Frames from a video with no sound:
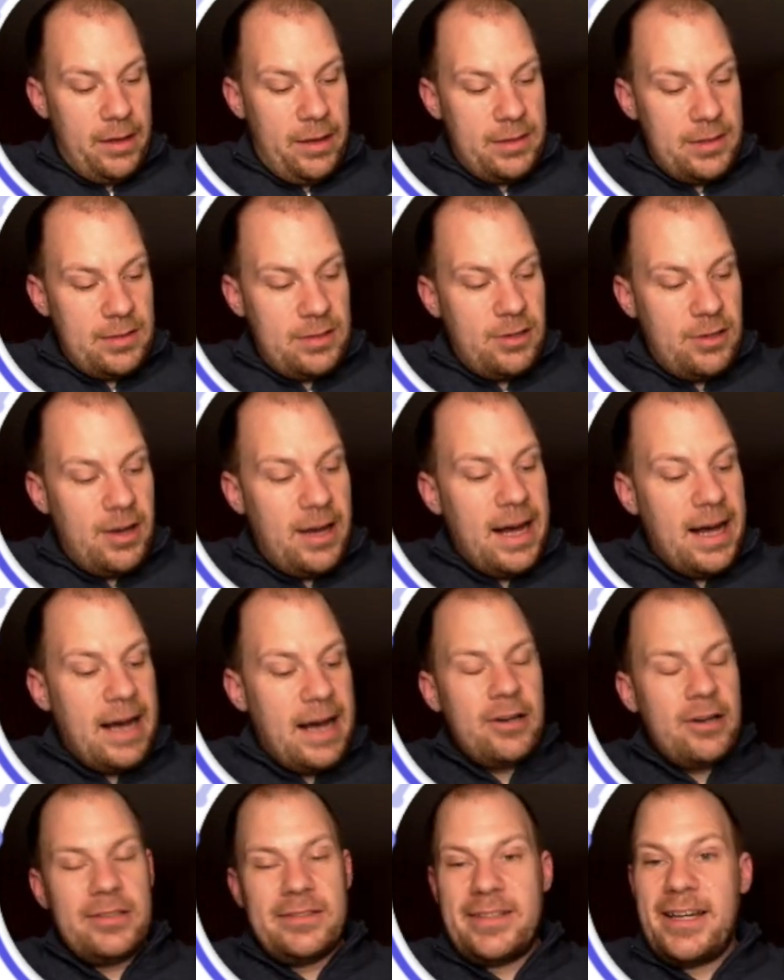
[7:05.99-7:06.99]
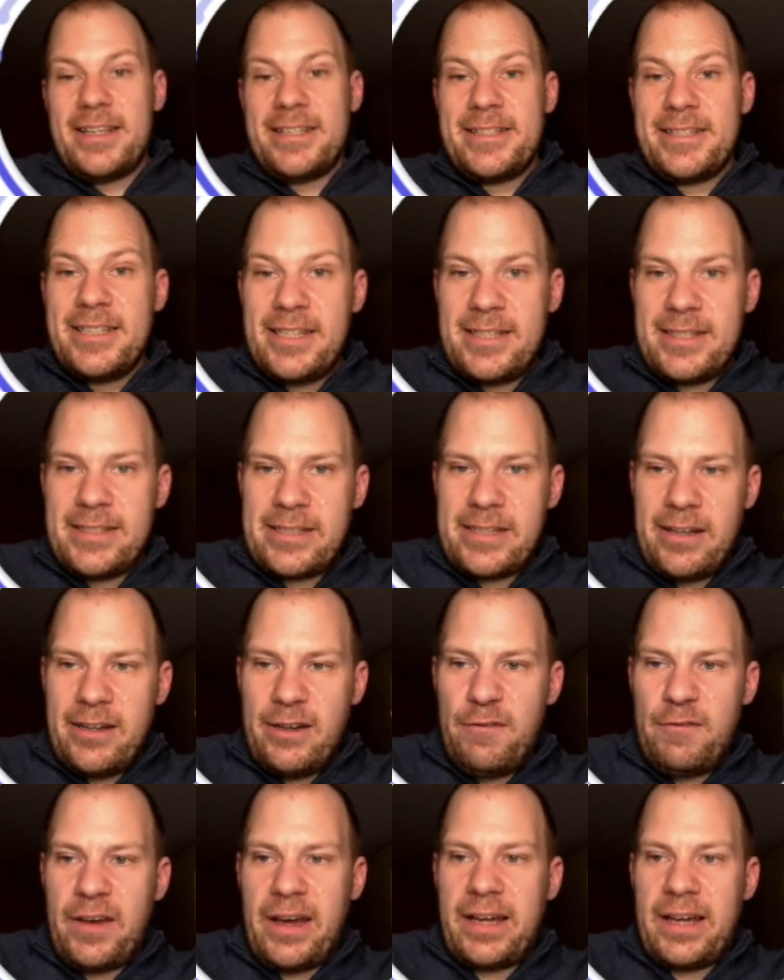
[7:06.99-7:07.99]
So how does this
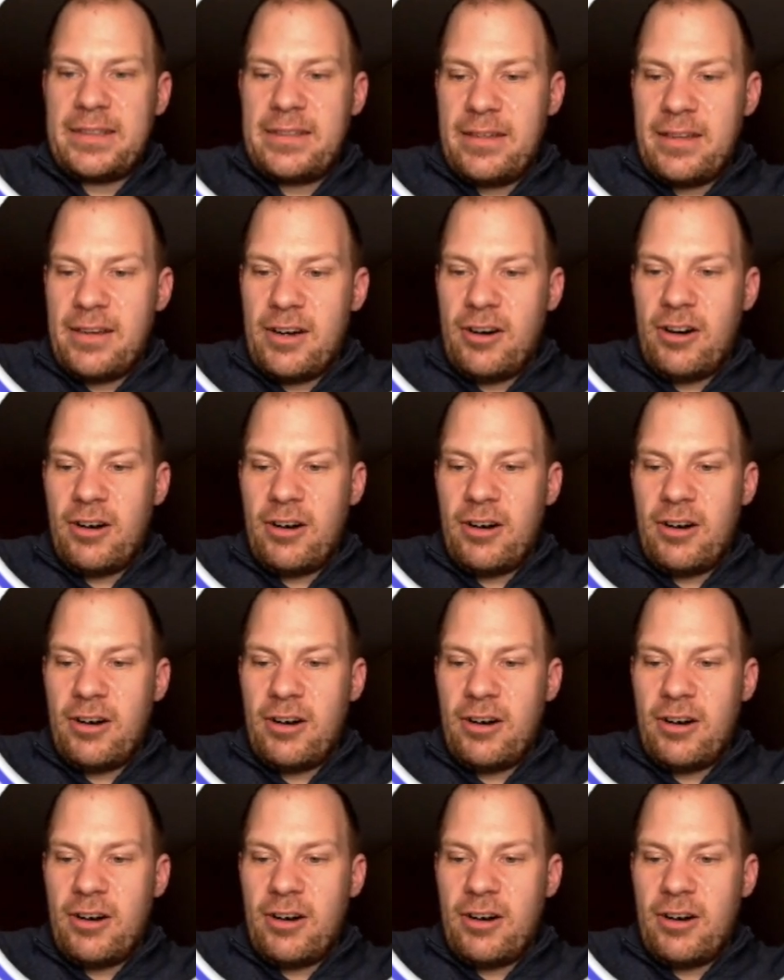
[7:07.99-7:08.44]
affect